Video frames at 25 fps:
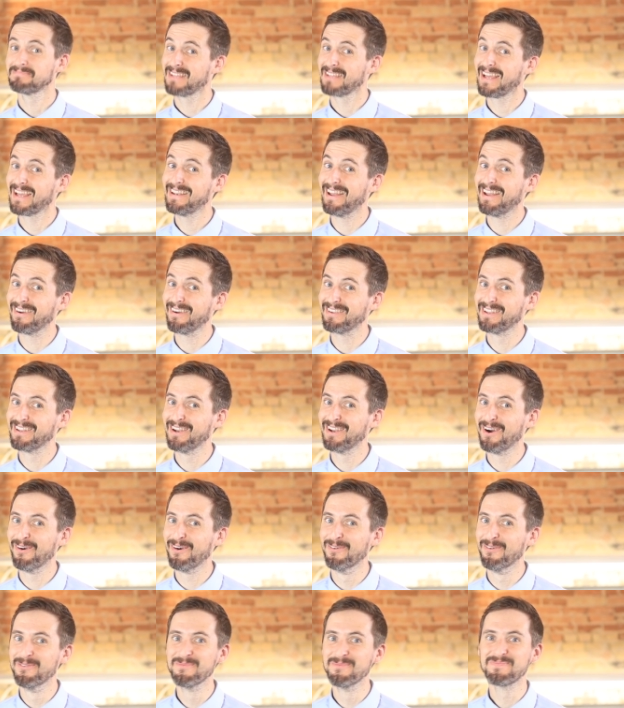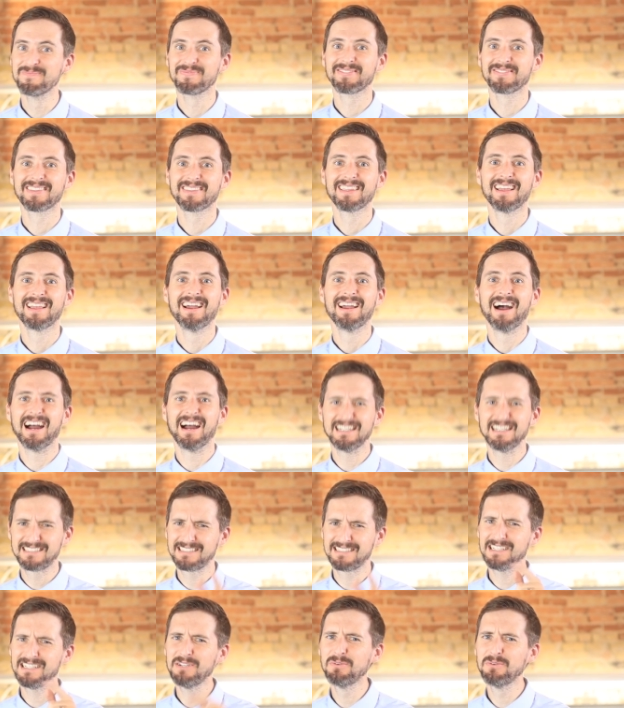And now you know. I
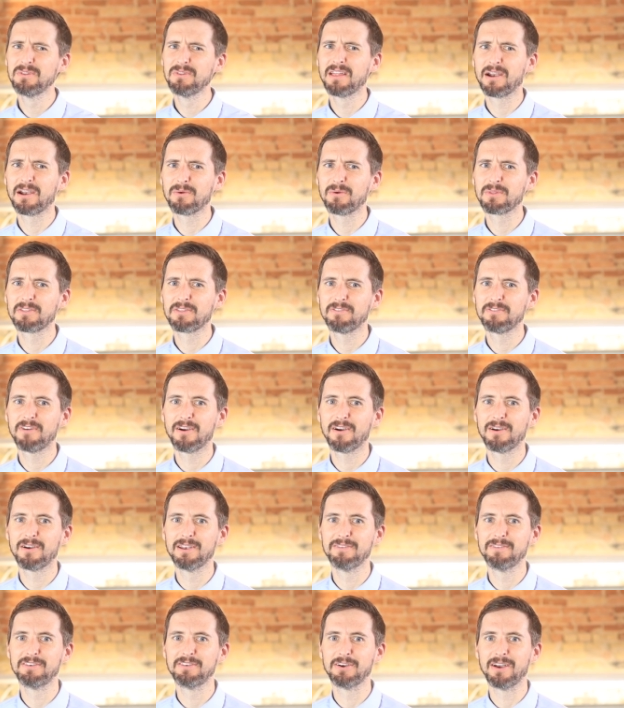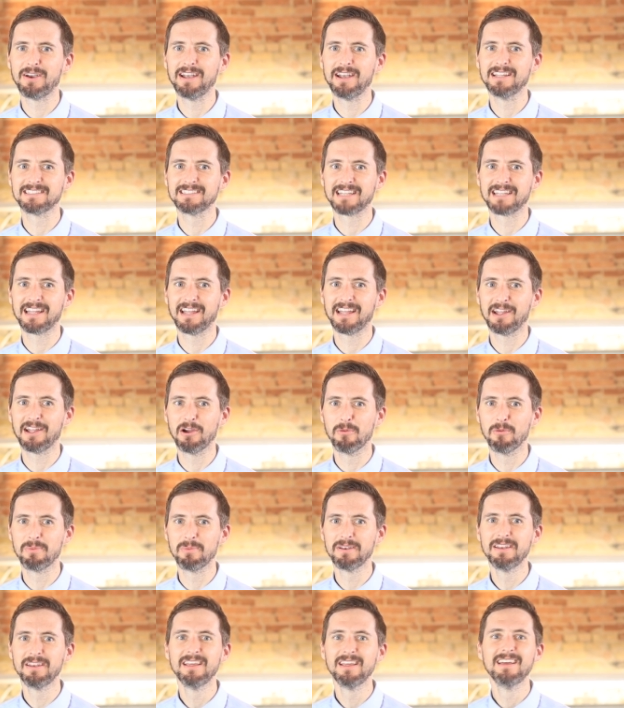see you there with the far end of your anus hanging
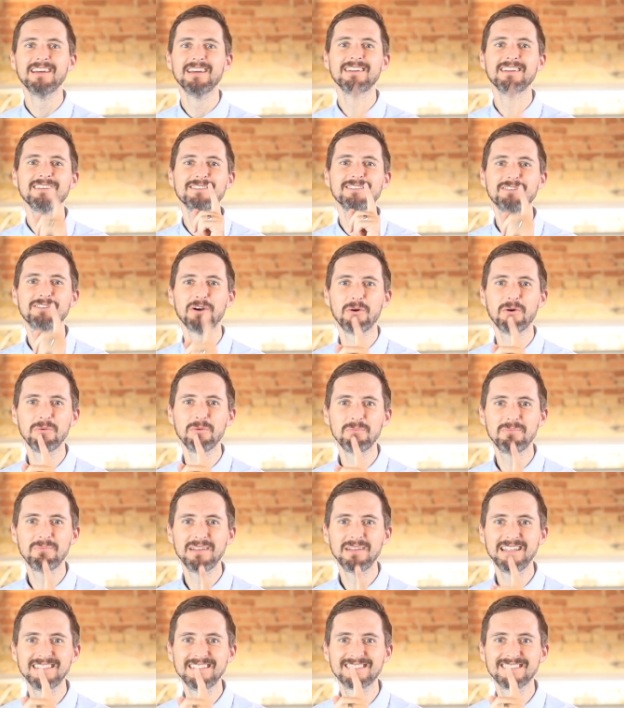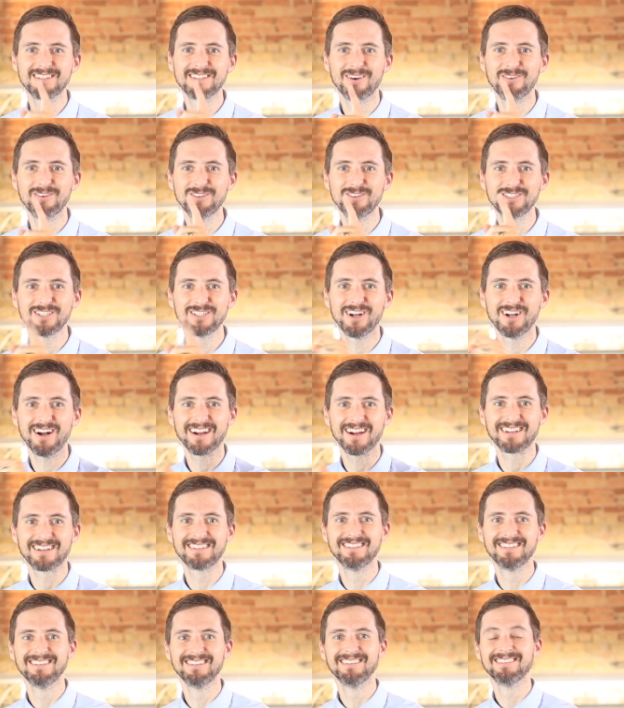open. Don't be so
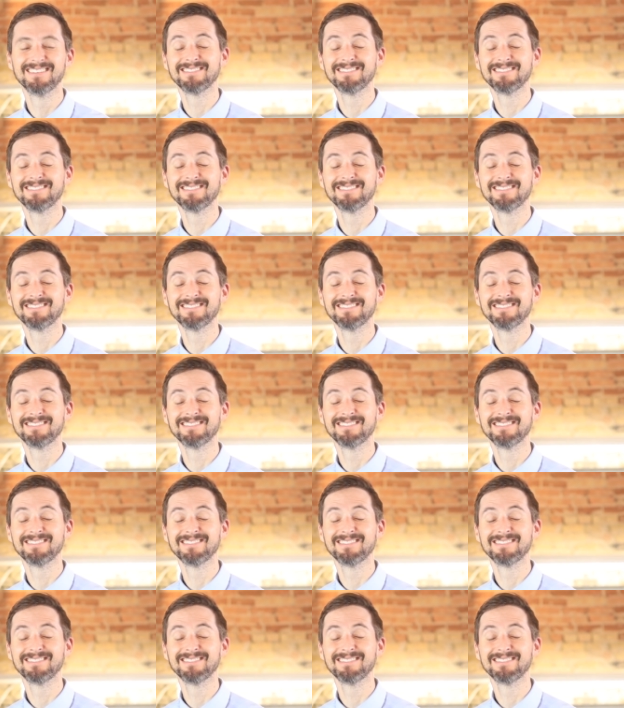shocked.